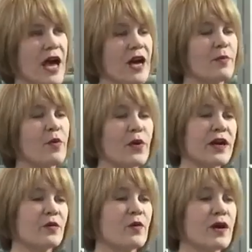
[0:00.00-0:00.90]
at a
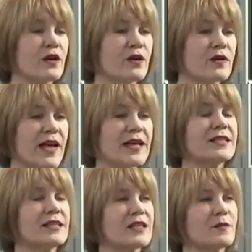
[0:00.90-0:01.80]
point where that
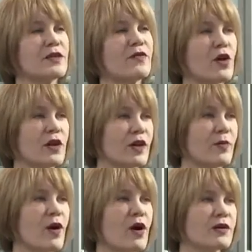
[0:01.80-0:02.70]
system is falling
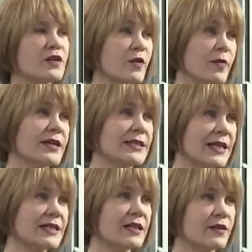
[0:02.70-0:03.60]
apart. So it makes
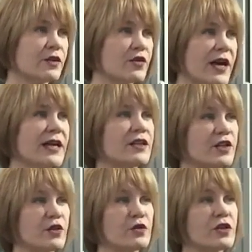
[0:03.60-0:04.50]
sense that they're trying
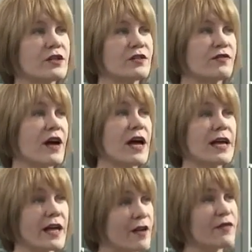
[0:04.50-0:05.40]
to
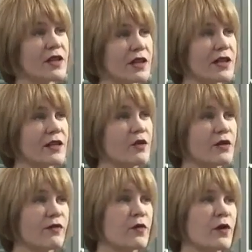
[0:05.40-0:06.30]
justify everything and
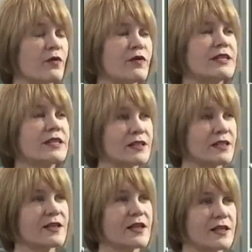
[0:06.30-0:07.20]
look for a reason
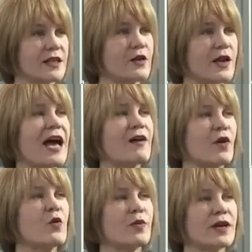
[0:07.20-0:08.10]
to continue to have
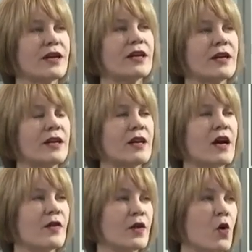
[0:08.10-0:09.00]
hope in it.
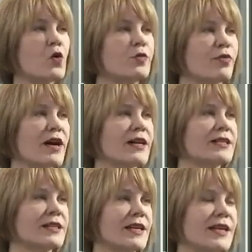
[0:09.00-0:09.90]
The gold
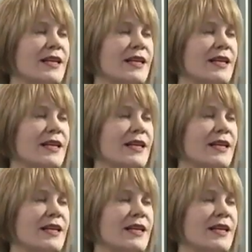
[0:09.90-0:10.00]
price